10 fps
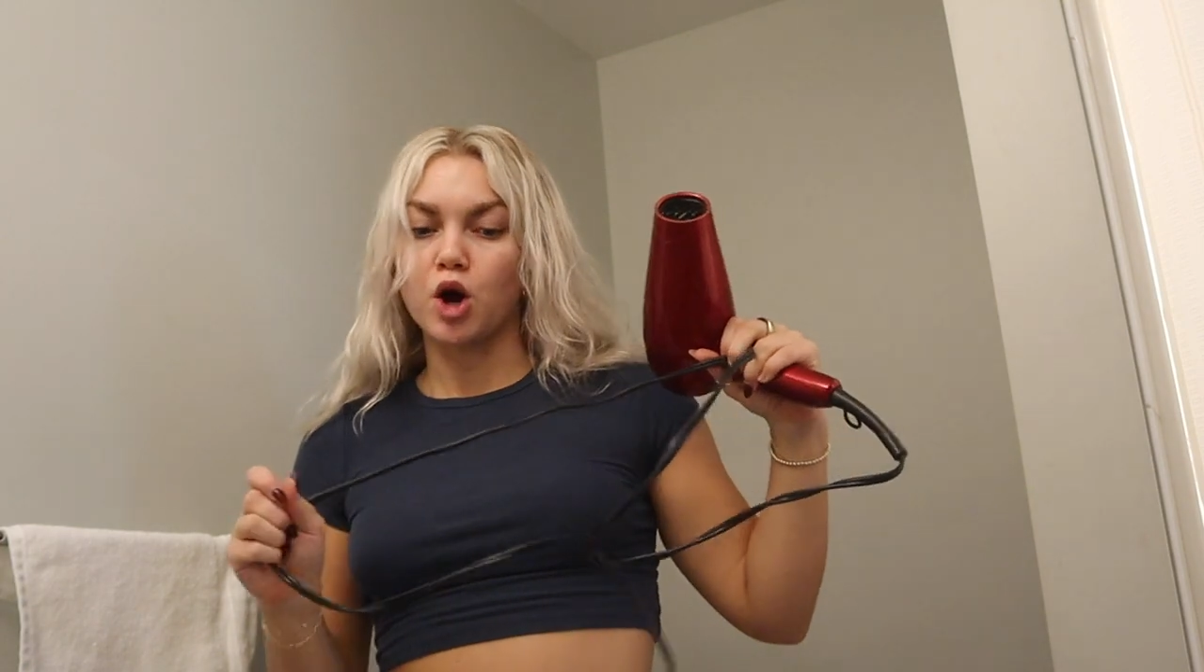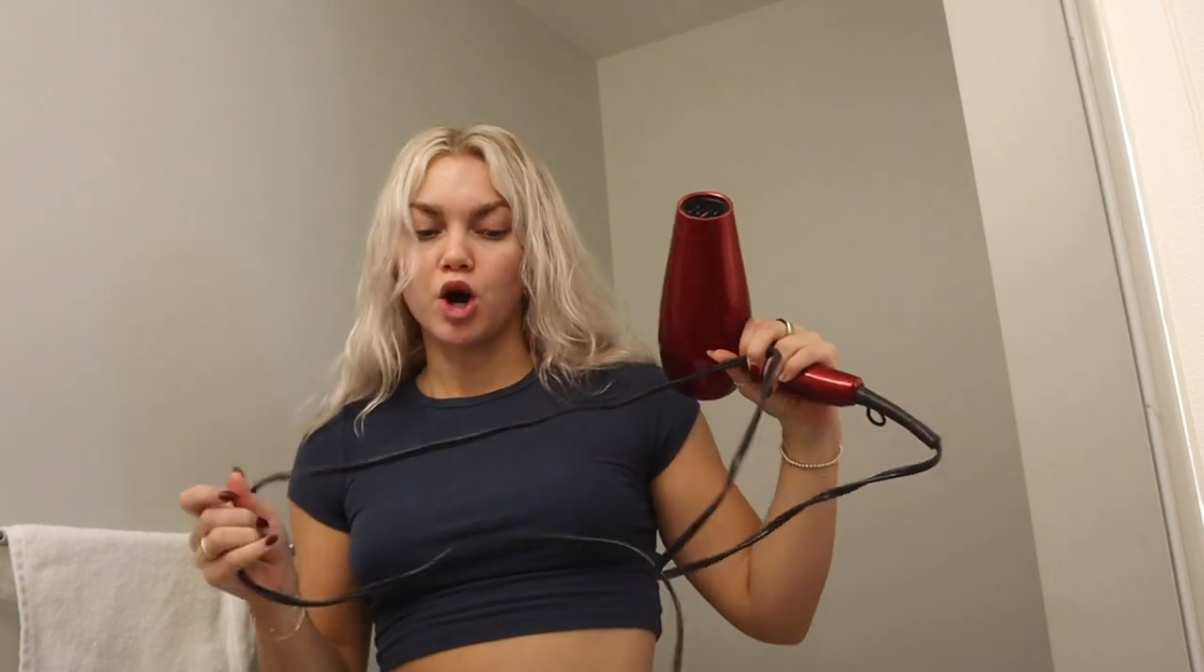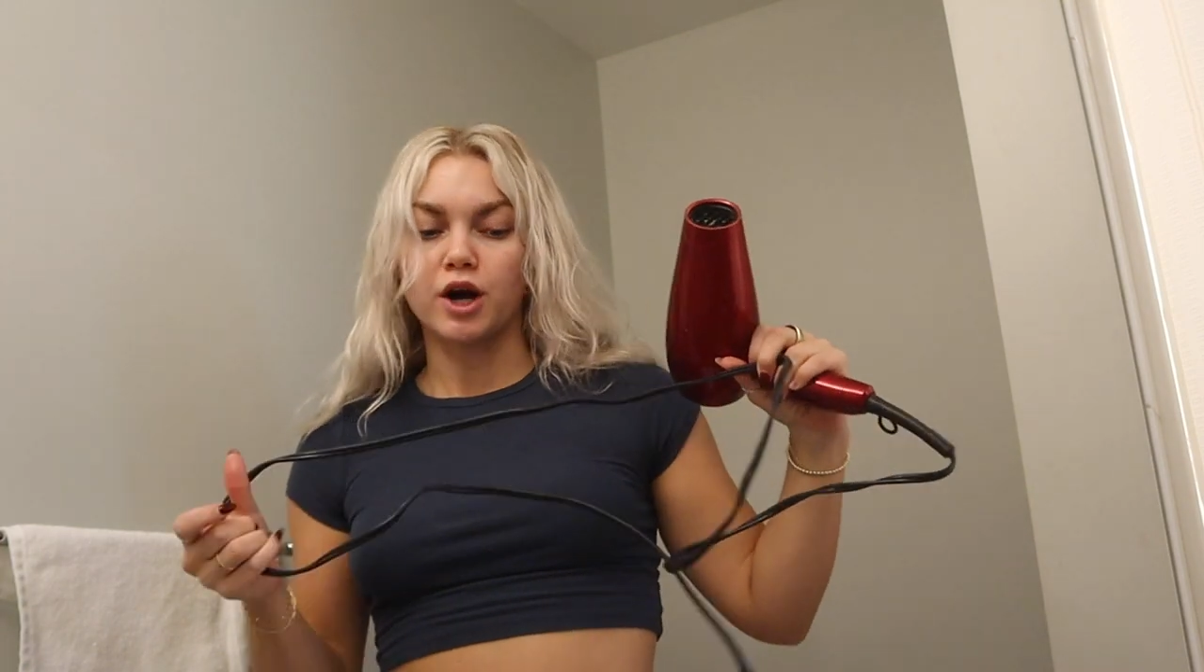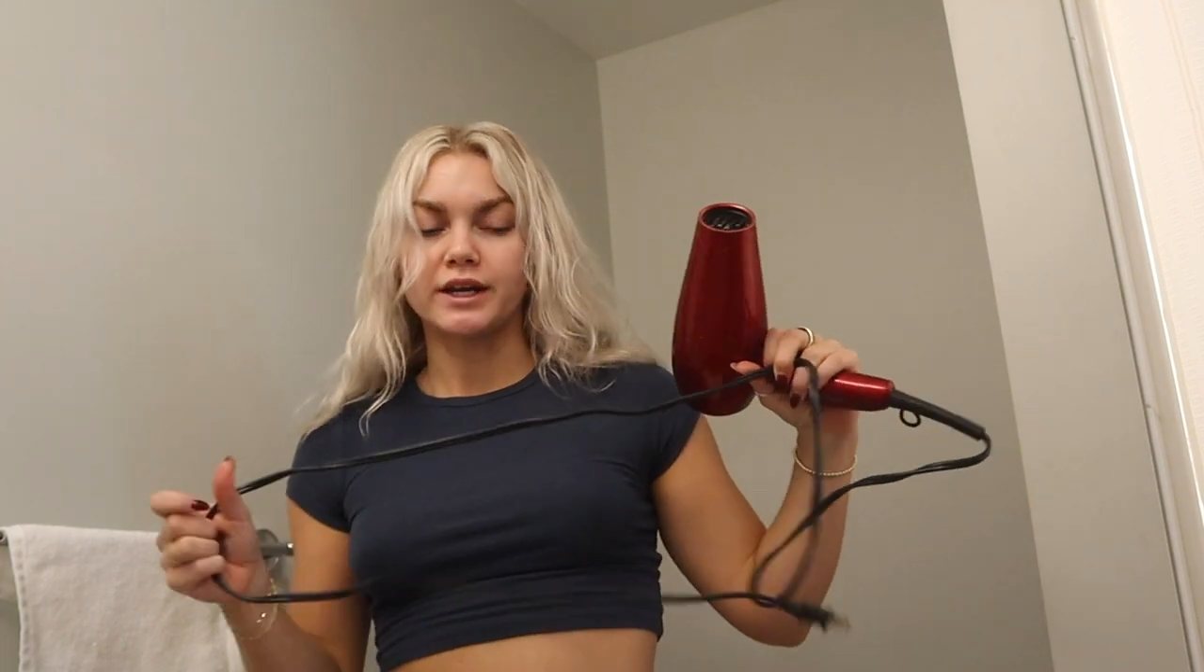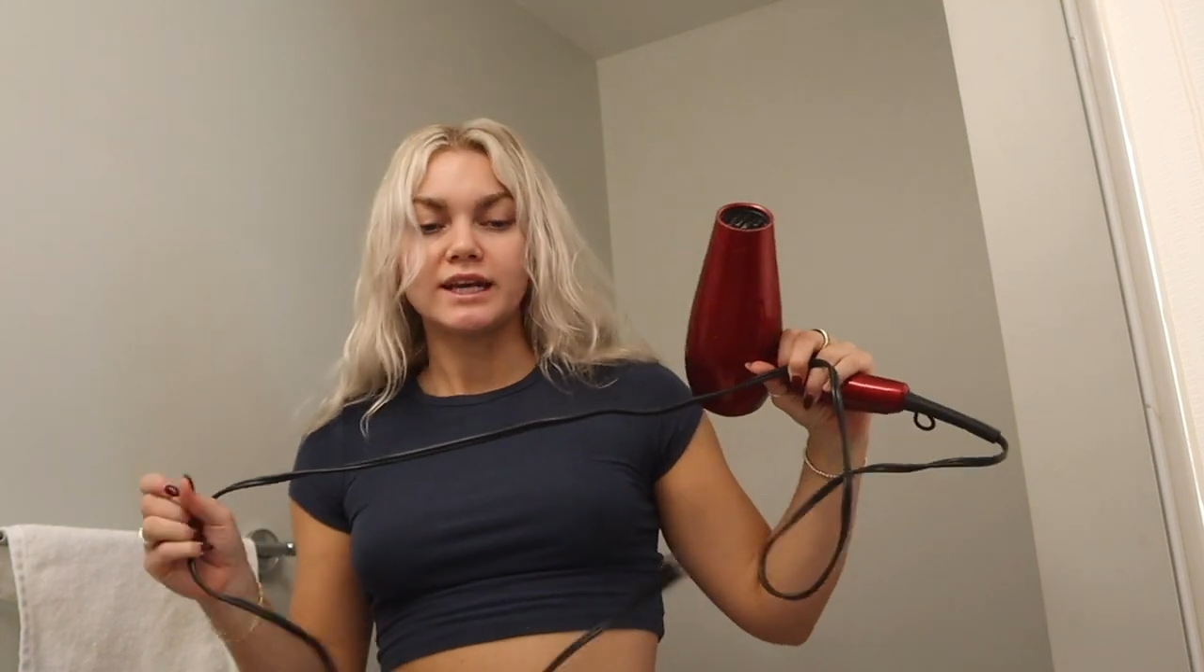
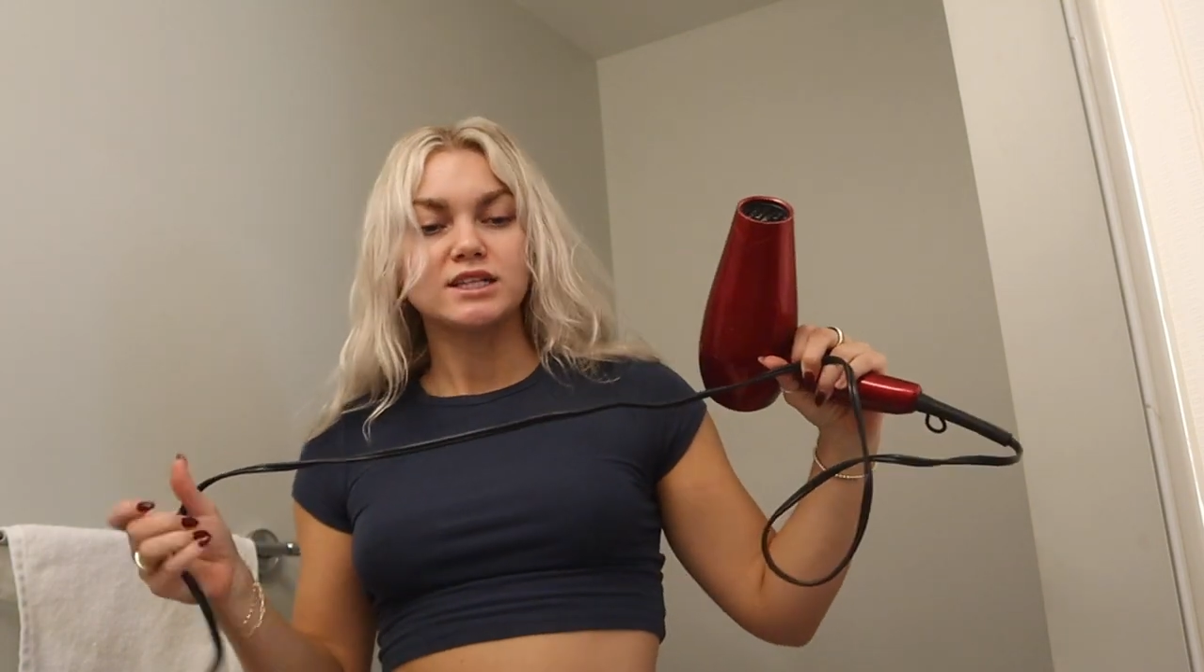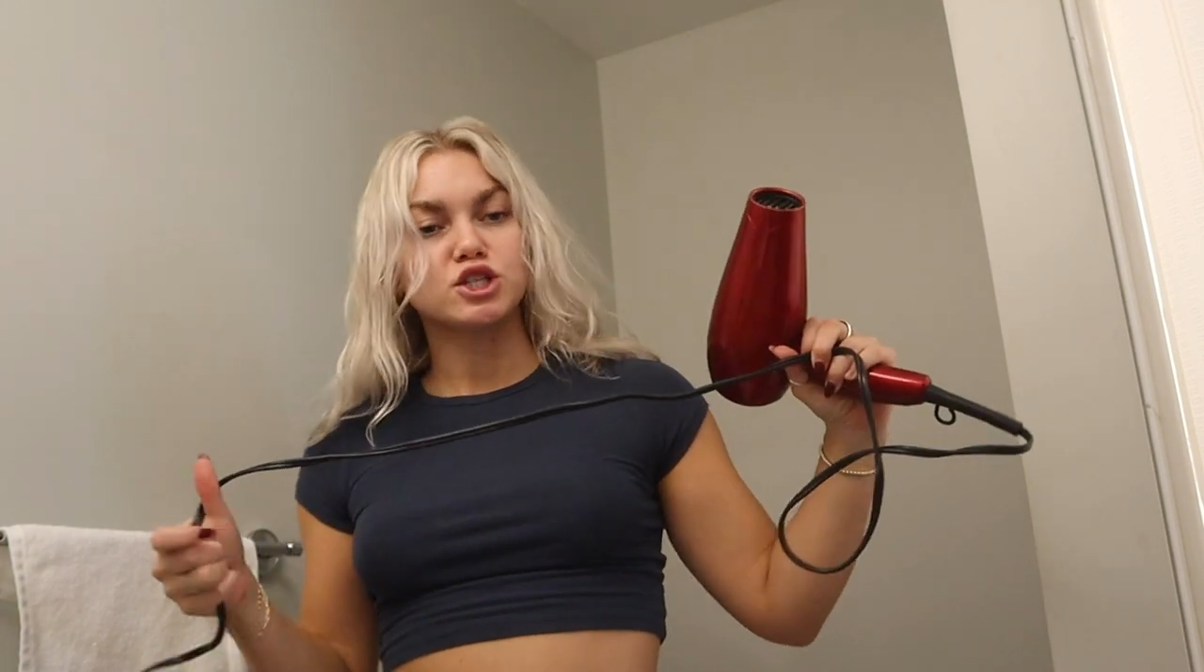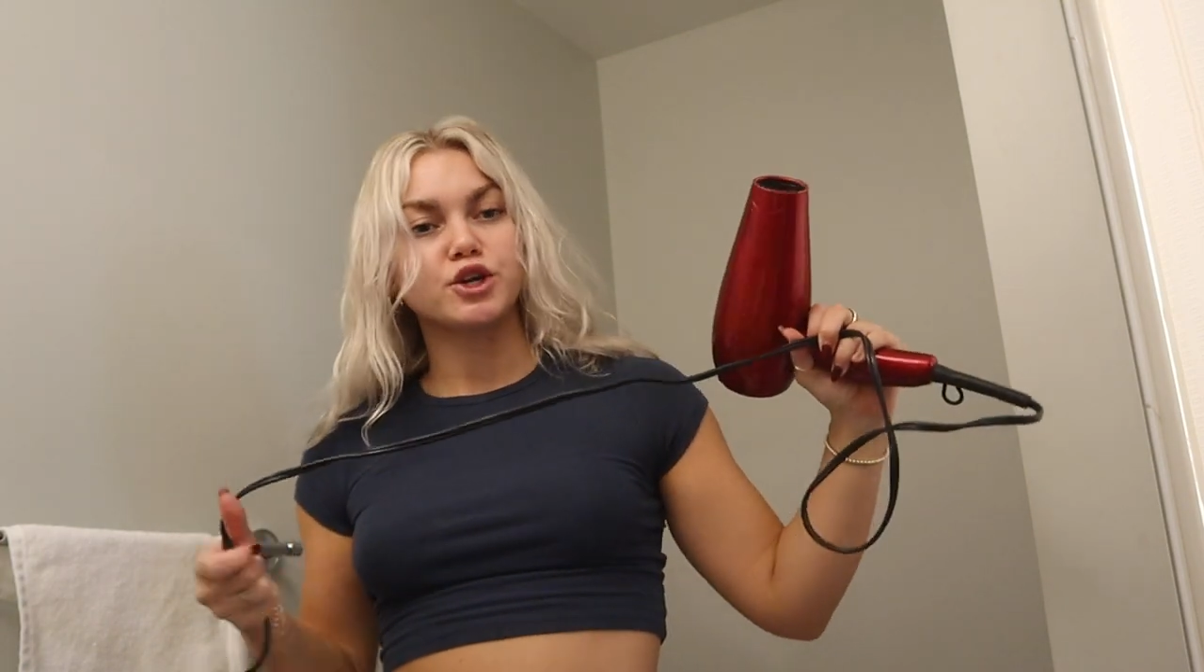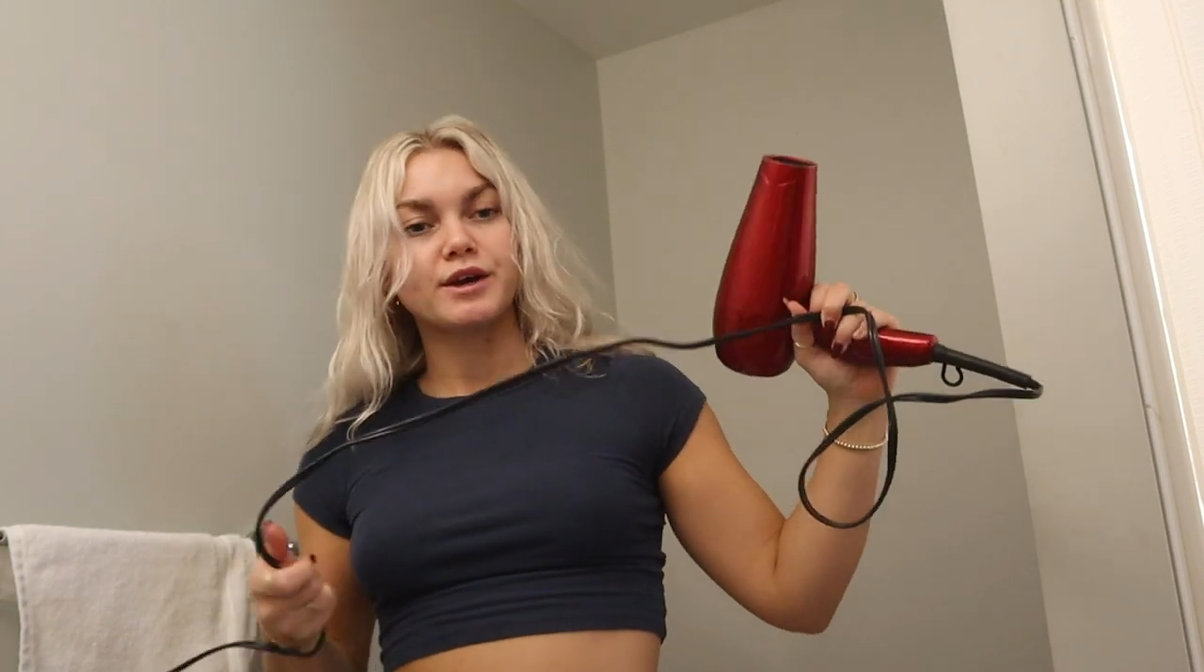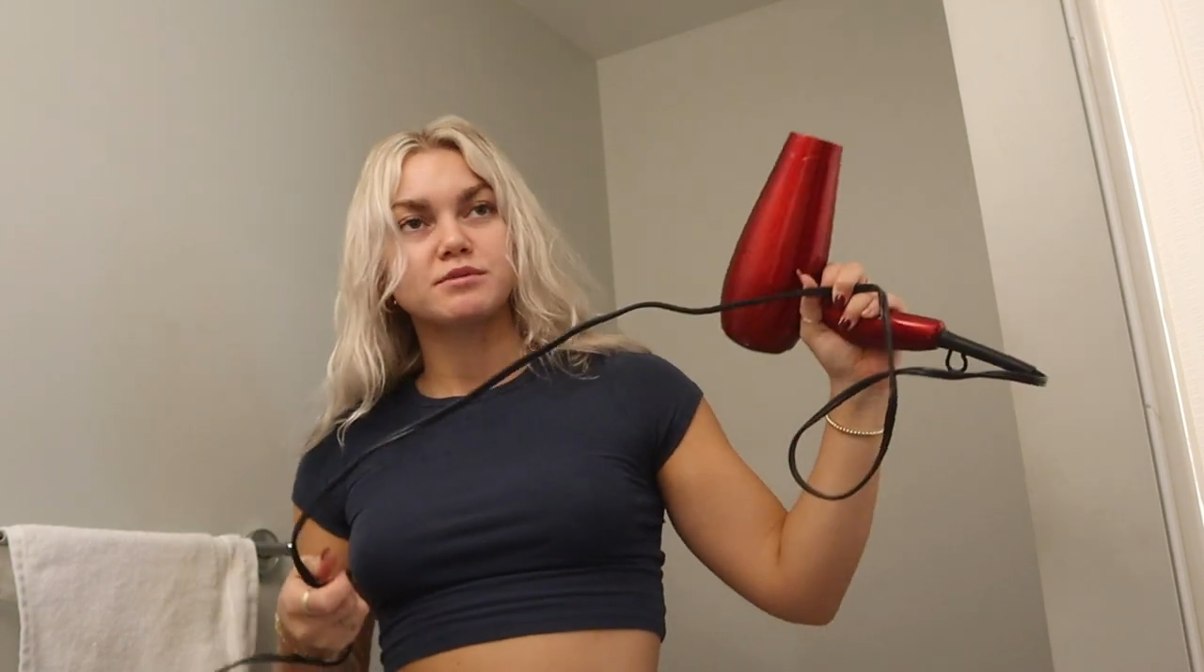on
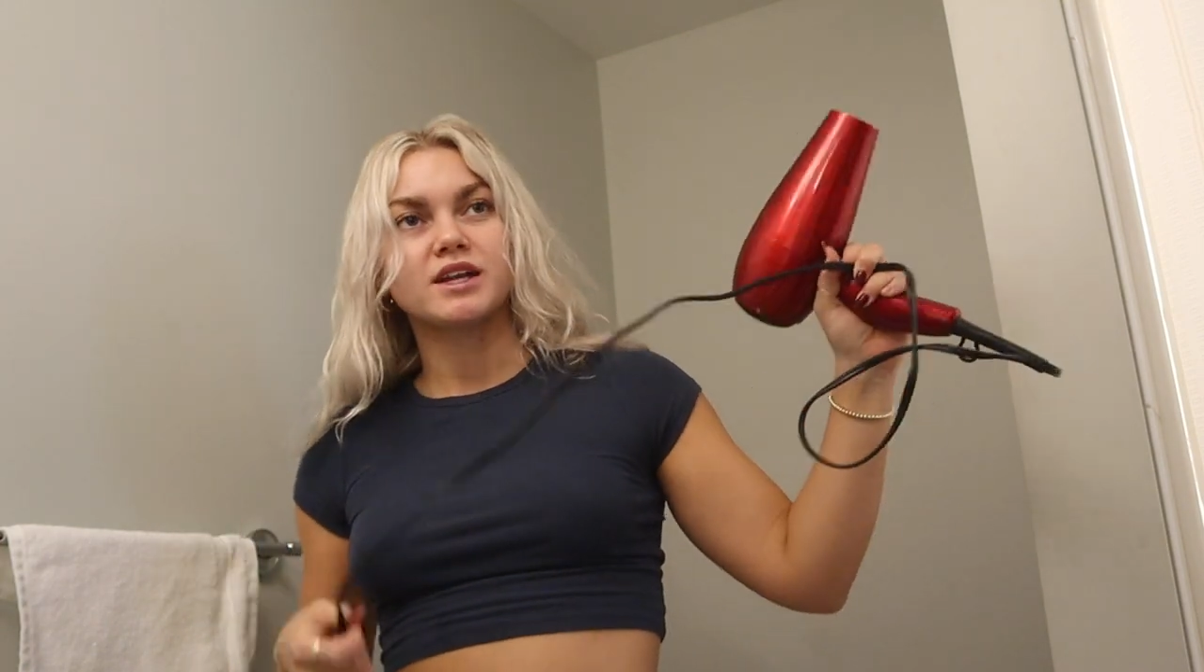Instagram